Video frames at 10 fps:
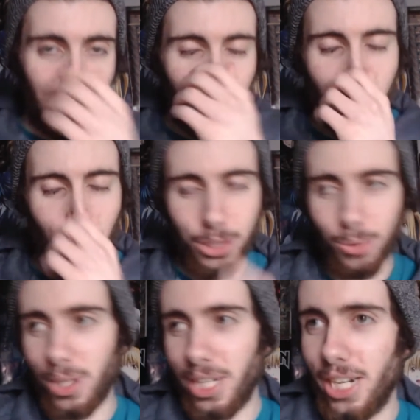pick what
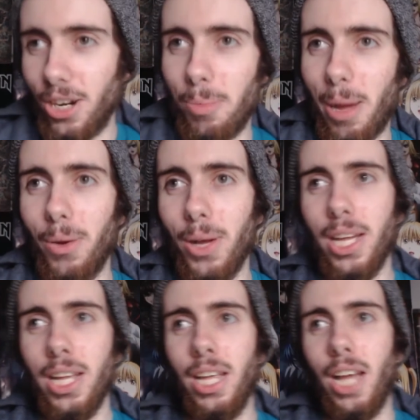you want to hear about.
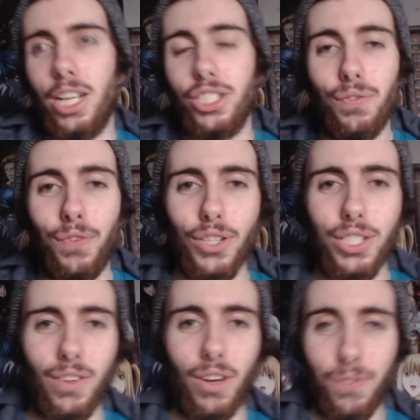So
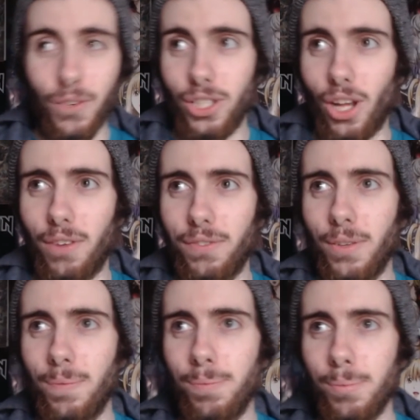first off,
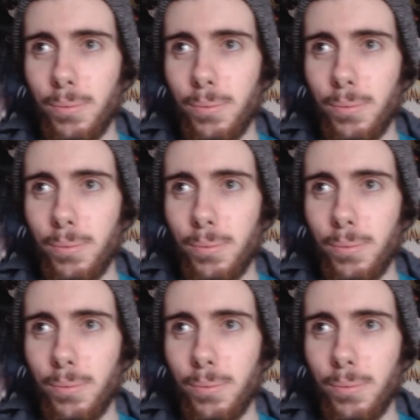